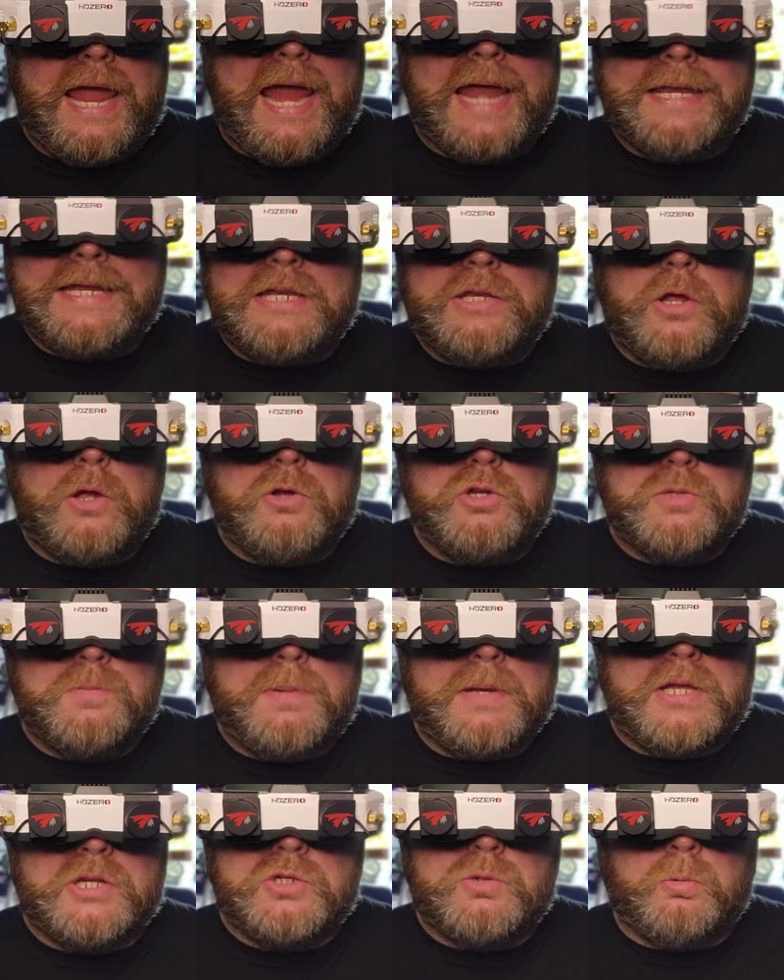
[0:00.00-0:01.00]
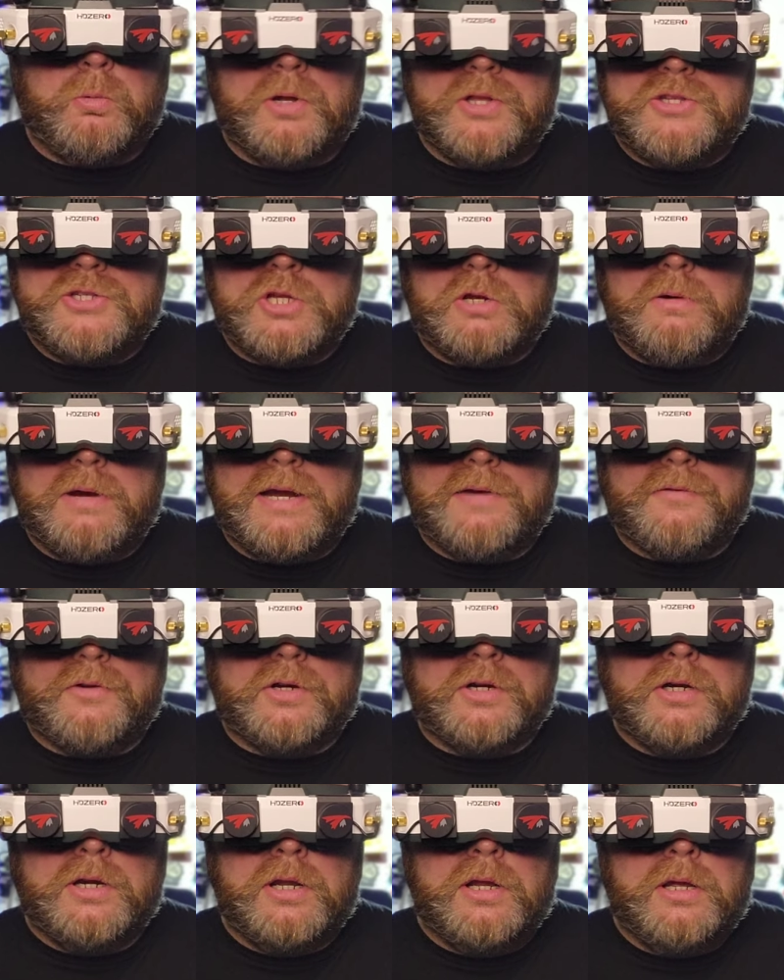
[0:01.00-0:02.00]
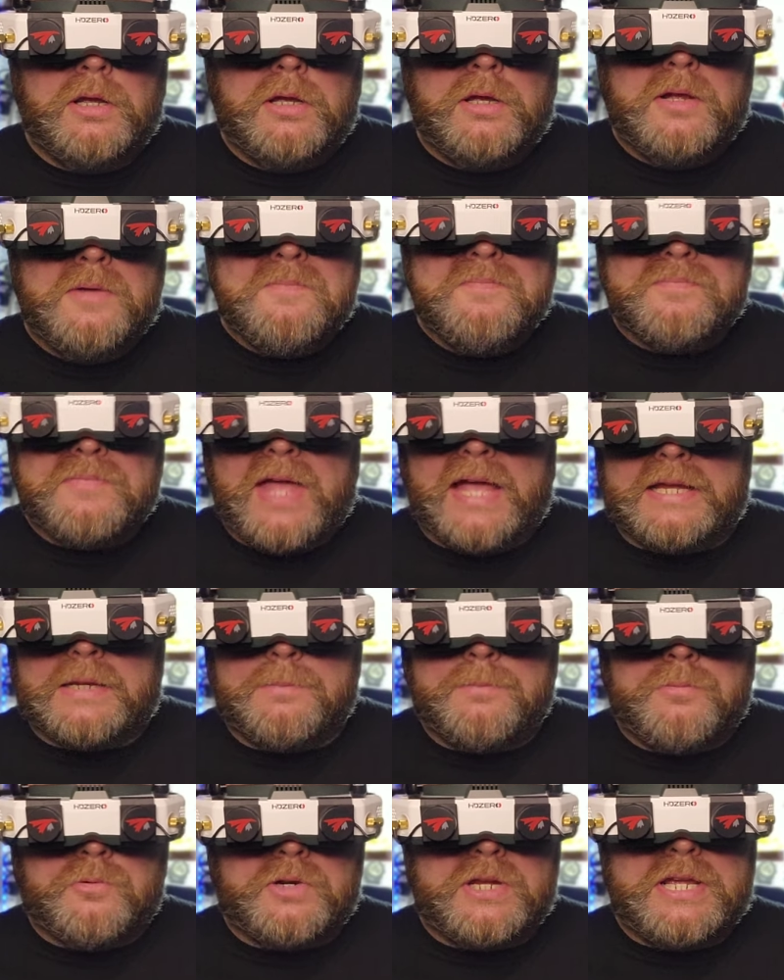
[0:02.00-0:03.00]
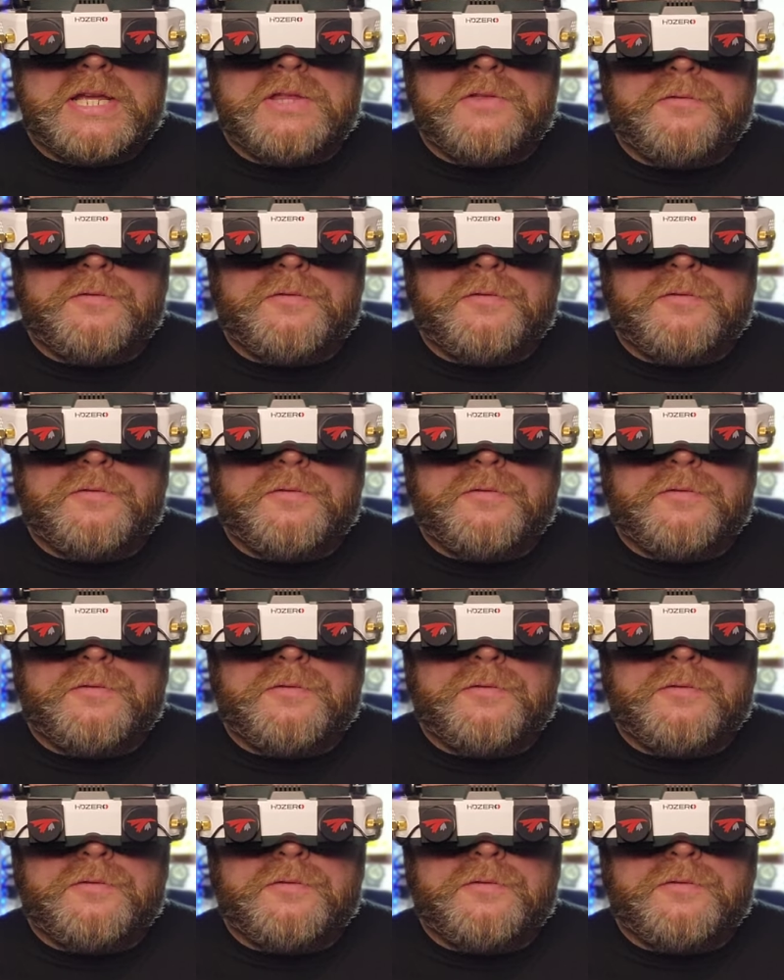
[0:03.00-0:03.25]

any nose pinch whatsoever. I can breathe